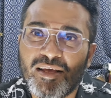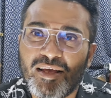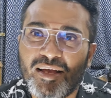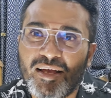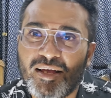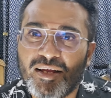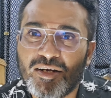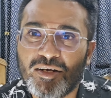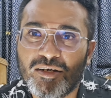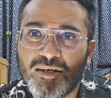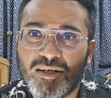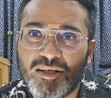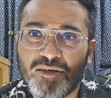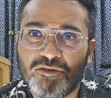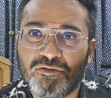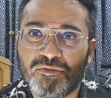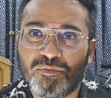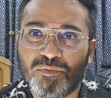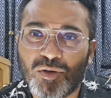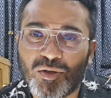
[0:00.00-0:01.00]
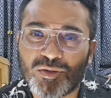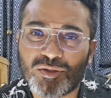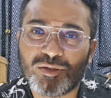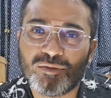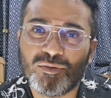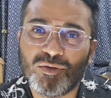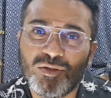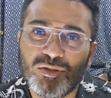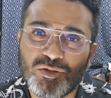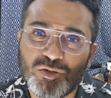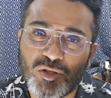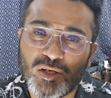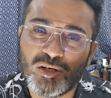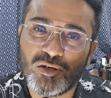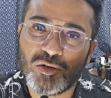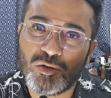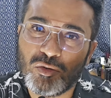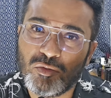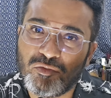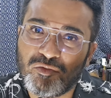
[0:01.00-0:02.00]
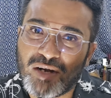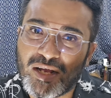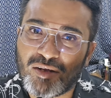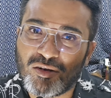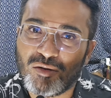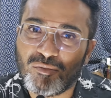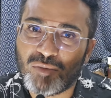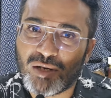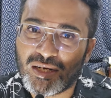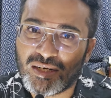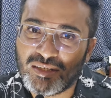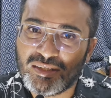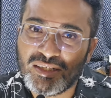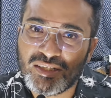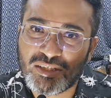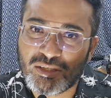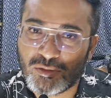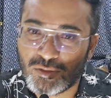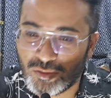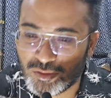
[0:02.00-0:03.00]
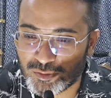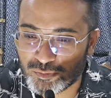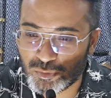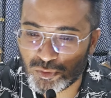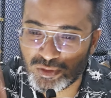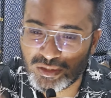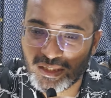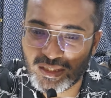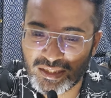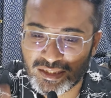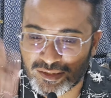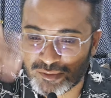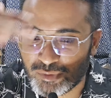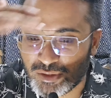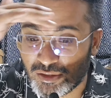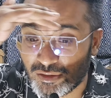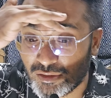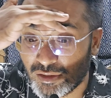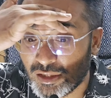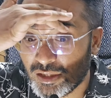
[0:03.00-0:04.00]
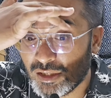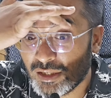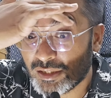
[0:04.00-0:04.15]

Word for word: And if possible, join our group FragCom Bangladesh. I always put the links below.